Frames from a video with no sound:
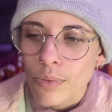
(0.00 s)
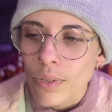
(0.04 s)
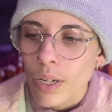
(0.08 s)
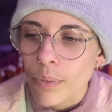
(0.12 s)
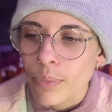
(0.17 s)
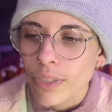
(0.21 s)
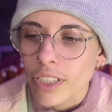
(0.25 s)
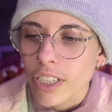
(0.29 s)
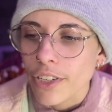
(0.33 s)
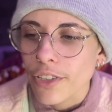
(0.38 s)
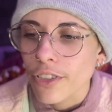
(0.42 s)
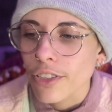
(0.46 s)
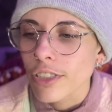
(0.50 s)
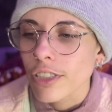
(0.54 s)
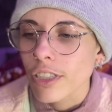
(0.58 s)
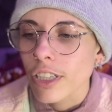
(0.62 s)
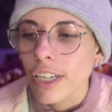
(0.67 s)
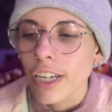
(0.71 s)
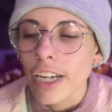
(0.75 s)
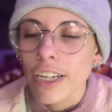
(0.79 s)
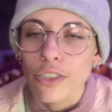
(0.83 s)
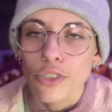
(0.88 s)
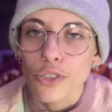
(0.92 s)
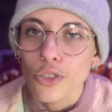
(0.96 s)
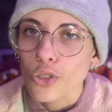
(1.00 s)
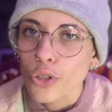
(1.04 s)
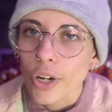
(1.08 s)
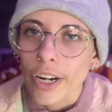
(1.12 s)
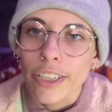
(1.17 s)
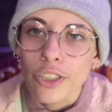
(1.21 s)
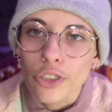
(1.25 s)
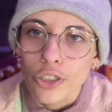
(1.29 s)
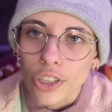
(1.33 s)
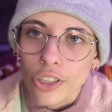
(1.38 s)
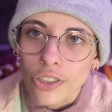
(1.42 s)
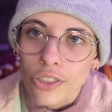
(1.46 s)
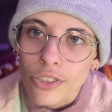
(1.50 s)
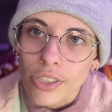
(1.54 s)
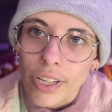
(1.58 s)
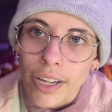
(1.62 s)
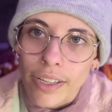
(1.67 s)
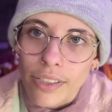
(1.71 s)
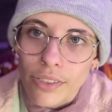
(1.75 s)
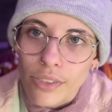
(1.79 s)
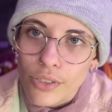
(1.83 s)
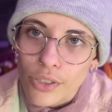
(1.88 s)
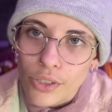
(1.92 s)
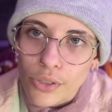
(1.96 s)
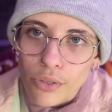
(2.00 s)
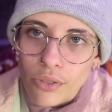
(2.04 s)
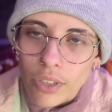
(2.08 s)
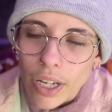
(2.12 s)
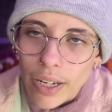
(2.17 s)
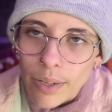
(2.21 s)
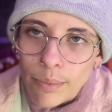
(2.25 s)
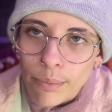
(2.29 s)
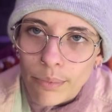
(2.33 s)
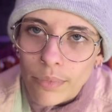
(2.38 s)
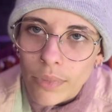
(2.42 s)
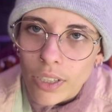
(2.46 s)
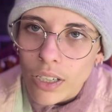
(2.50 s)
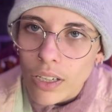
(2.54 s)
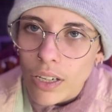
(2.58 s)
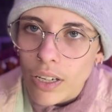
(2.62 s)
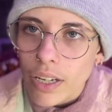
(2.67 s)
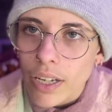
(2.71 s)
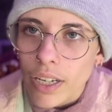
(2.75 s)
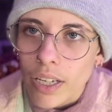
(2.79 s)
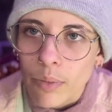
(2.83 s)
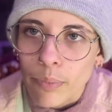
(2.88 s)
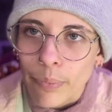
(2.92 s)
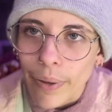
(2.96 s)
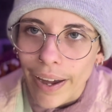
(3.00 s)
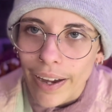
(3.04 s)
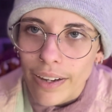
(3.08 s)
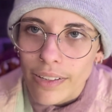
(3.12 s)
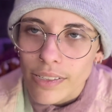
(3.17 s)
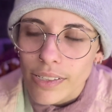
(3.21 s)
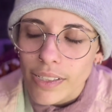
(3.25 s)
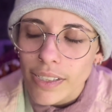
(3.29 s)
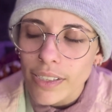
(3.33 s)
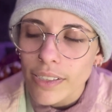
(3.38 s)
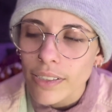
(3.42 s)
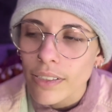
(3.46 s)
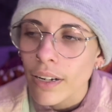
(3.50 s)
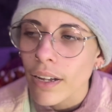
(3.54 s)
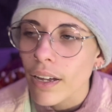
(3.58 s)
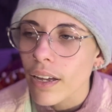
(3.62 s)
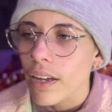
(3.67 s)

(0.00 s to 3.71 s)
particularly a stranger says to them in passing.